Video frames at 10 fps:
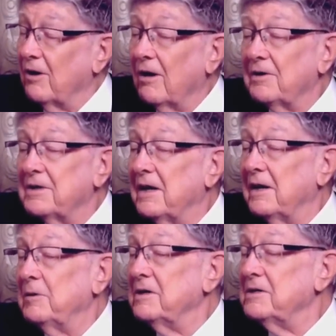a hard
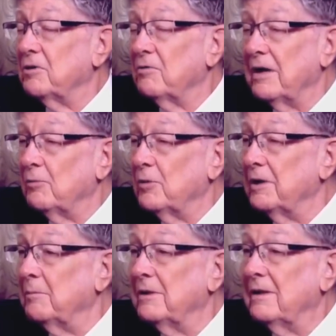time disagreeing
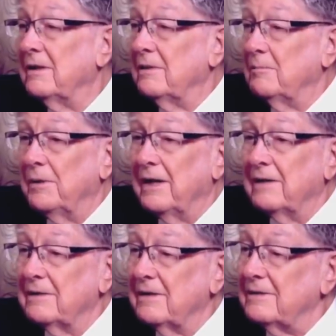with him,
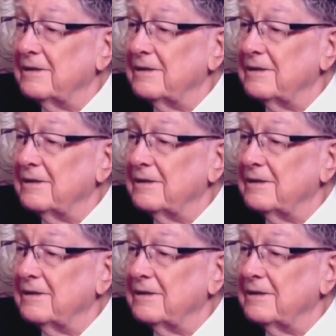but